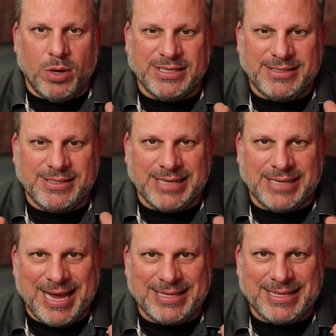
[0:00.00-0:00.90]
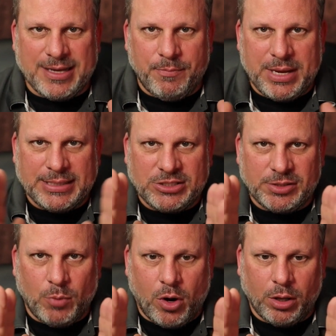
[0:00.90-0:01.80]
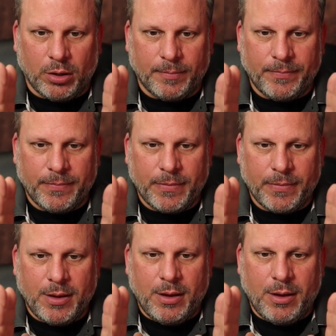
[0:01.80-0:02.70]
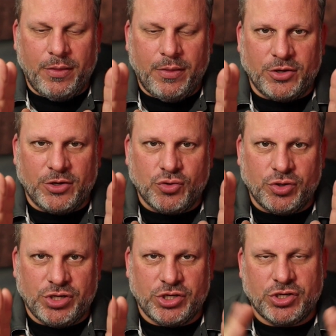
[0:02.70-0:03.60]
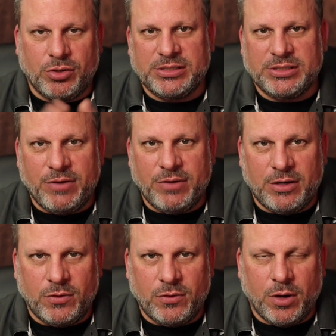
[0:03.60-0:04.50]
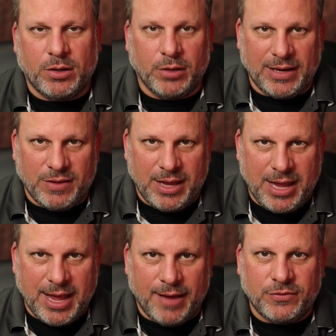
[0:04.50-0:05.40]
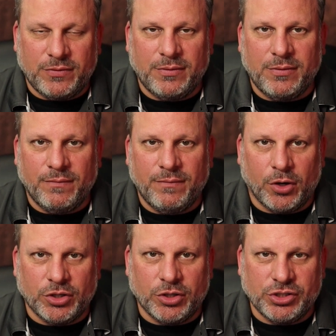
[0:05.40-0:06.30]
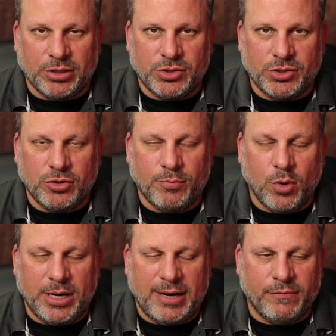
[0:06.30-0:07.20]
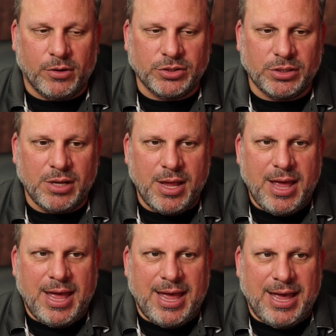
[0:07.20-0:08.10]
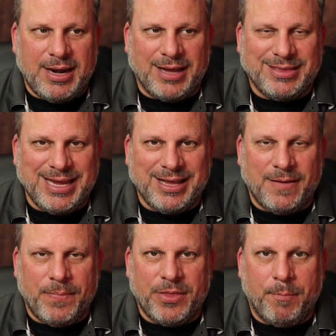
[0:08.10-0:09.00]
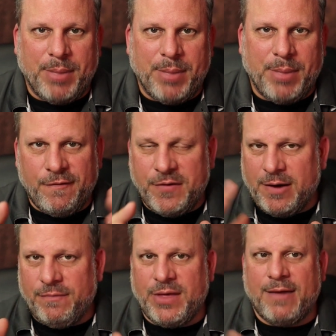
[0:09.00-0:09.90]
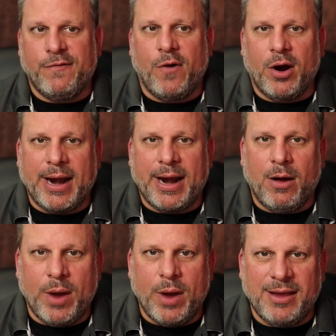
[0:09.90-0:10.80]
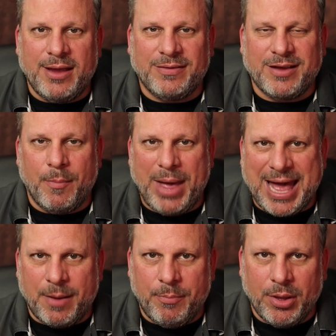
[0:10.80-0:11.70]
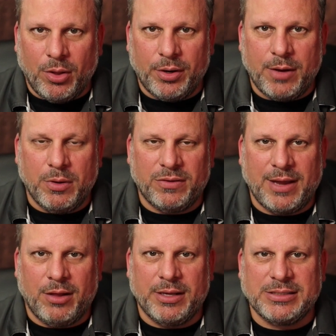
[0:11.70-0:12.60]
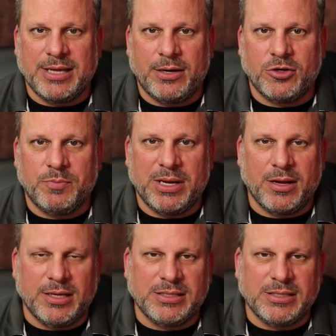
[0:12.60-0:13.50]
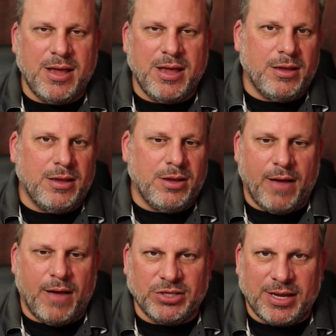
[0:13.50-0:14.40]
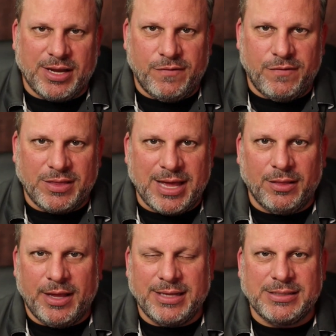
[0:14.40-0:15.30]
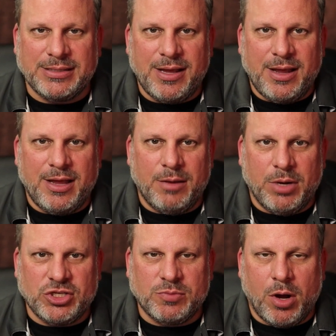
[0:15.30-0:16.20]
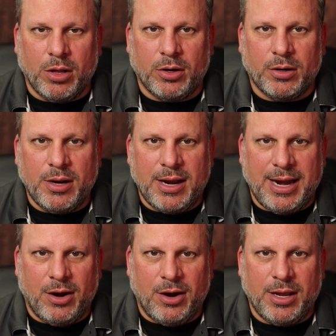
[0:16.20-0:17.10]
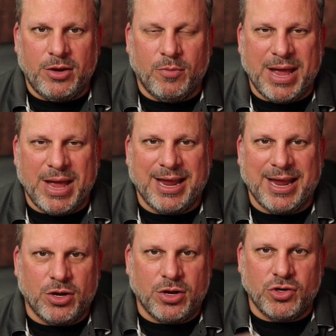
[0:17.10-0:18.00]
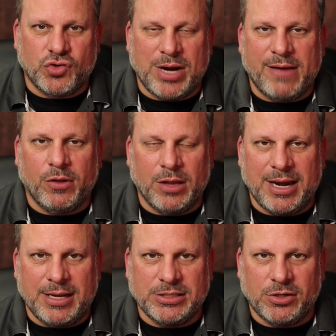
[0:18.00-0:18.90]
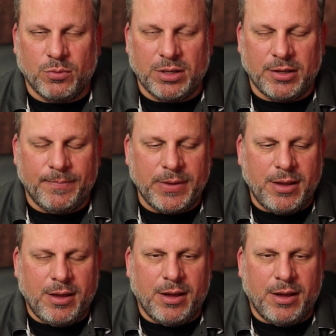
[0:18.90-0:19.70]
was designed to be smaller than a traditional 70 to 200, like the EF version, the 2.8 version. And I think the benefit of that far outweighs compatibility with teleextenders, because you obviously can fit that lens in a much smaller area in your bag, and you can travel a lot easier with it